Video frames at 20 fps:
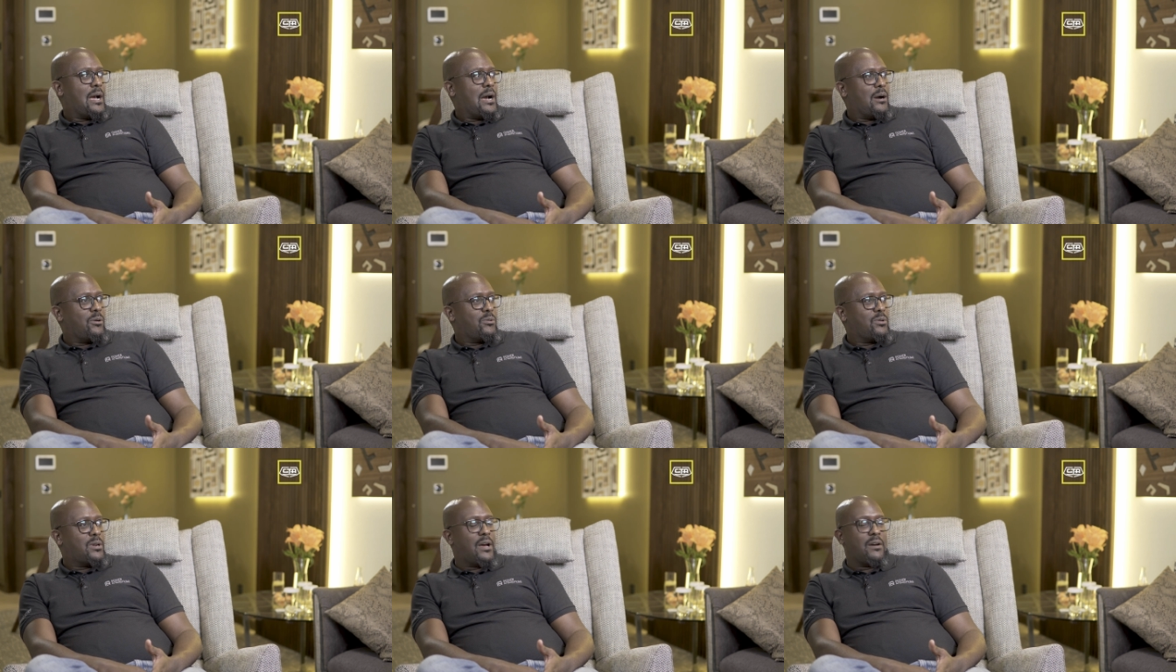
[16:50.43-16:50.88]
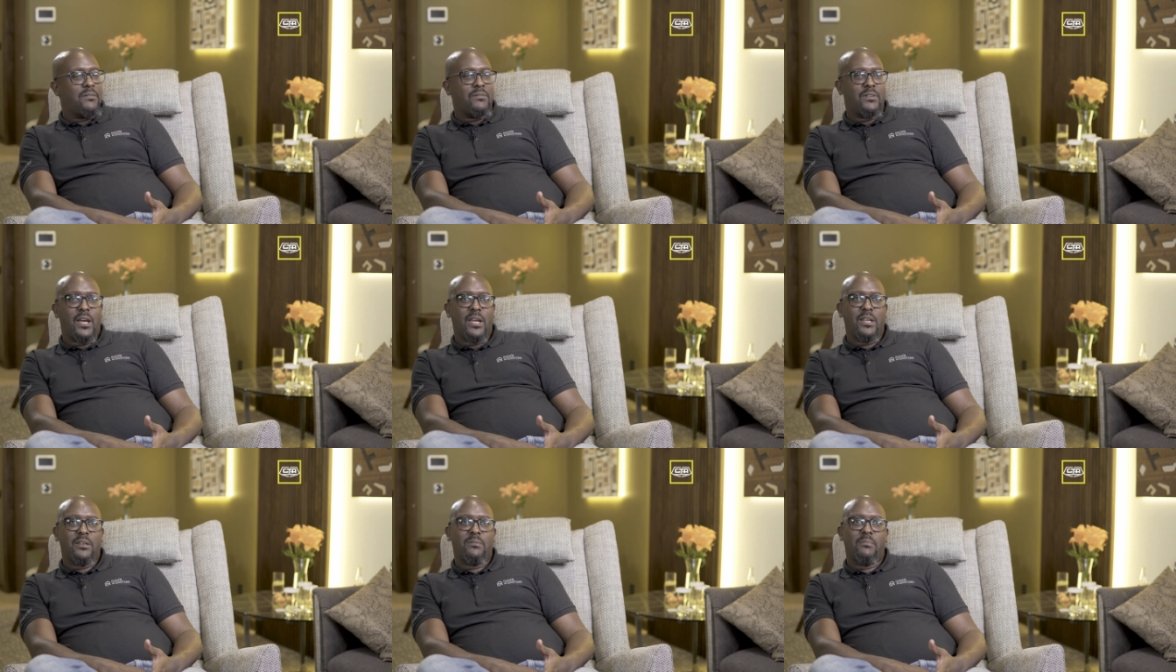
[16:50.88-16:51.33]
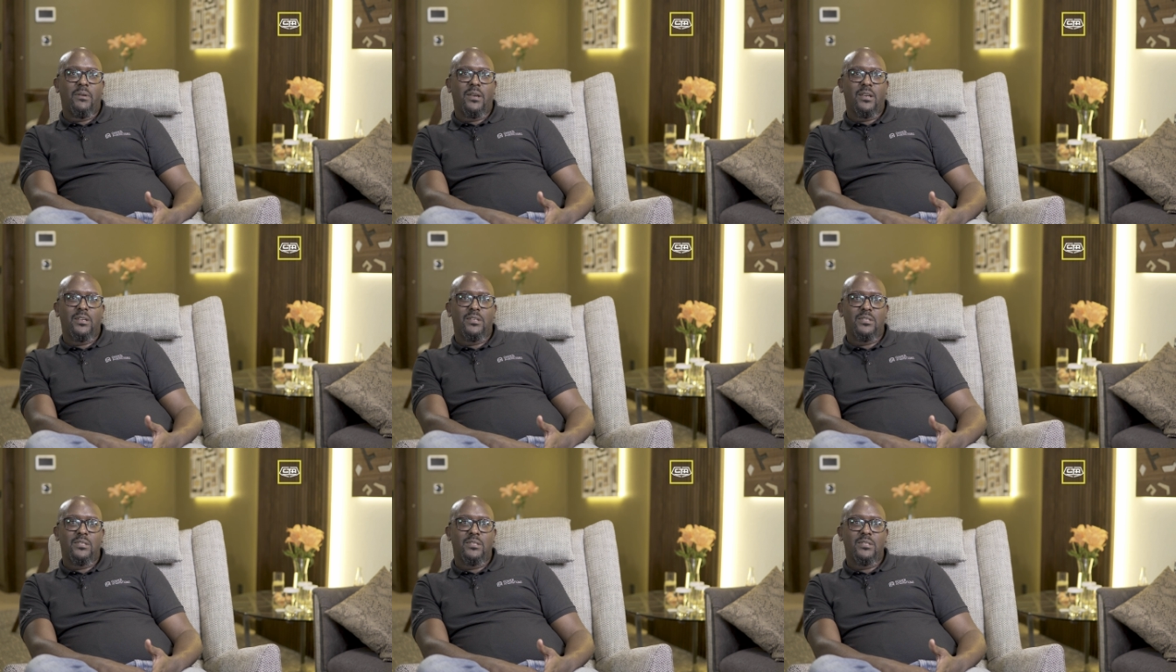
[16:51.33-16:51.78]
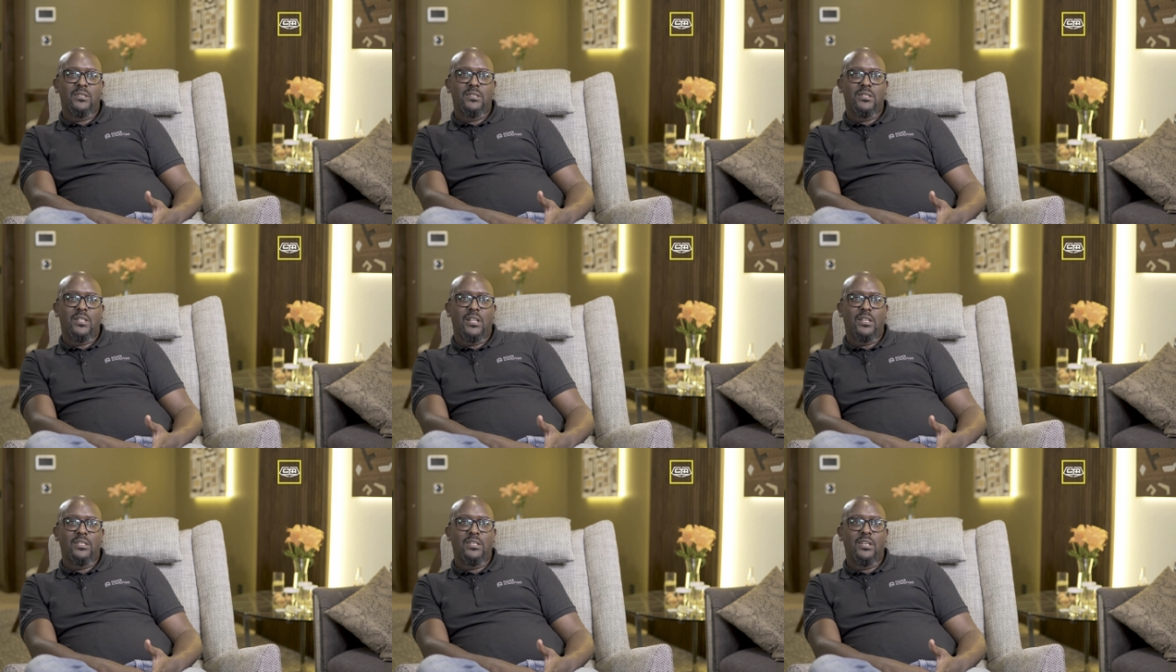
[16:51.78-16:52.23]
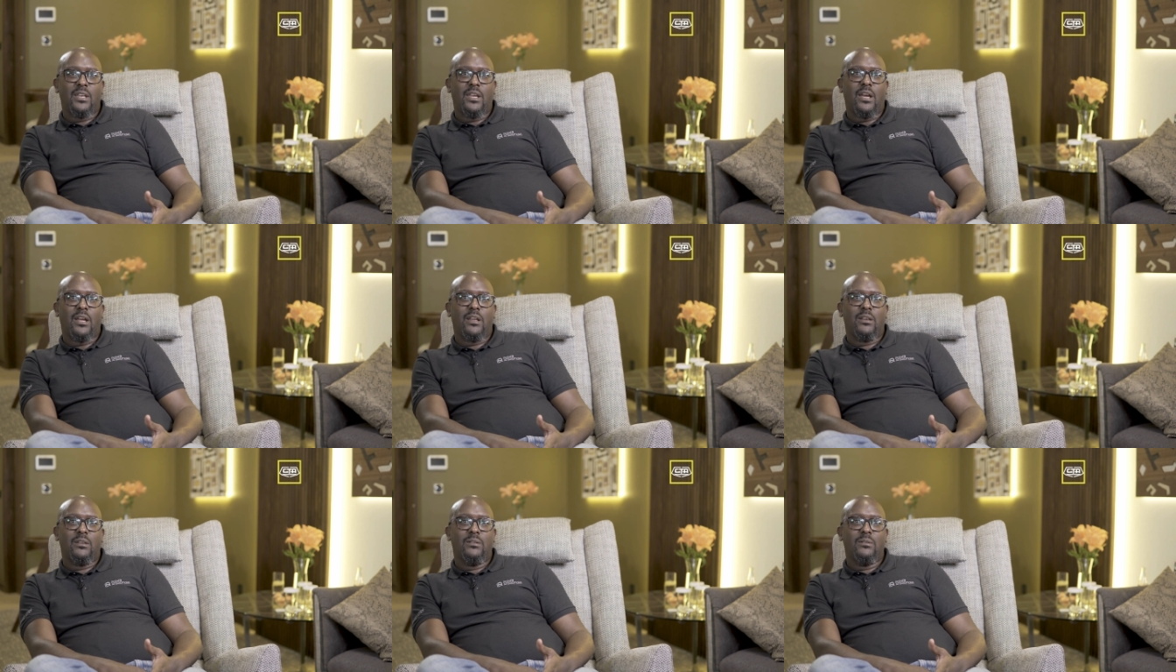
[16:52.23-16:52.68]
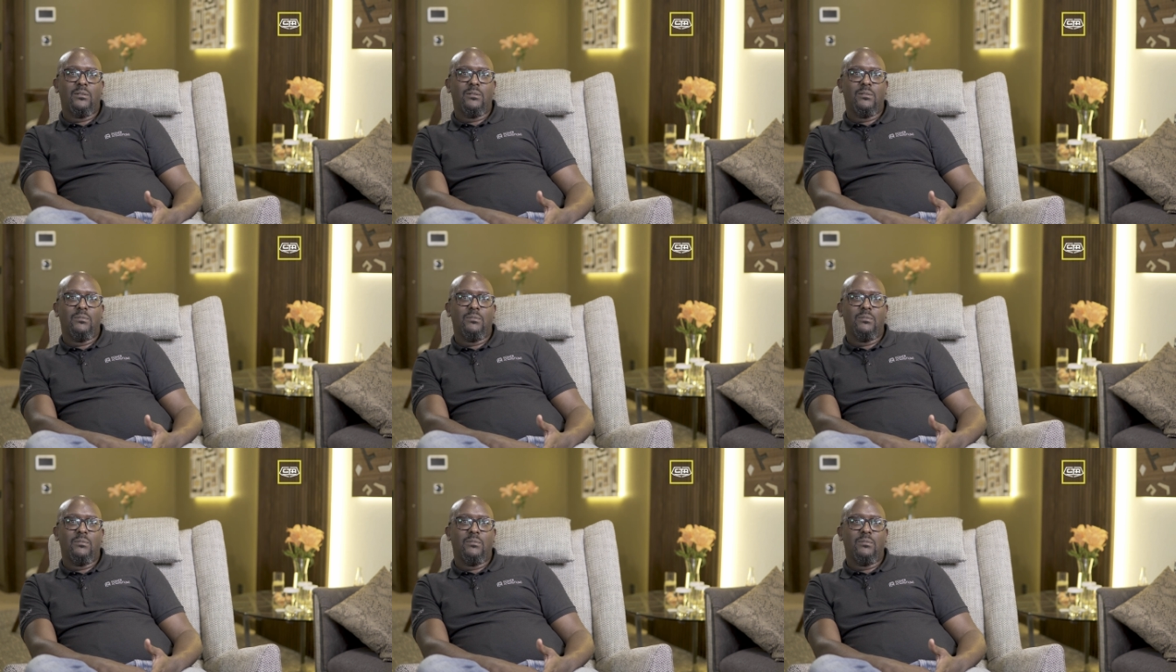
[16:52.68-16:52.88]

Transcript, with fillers: I would have nightmares that she had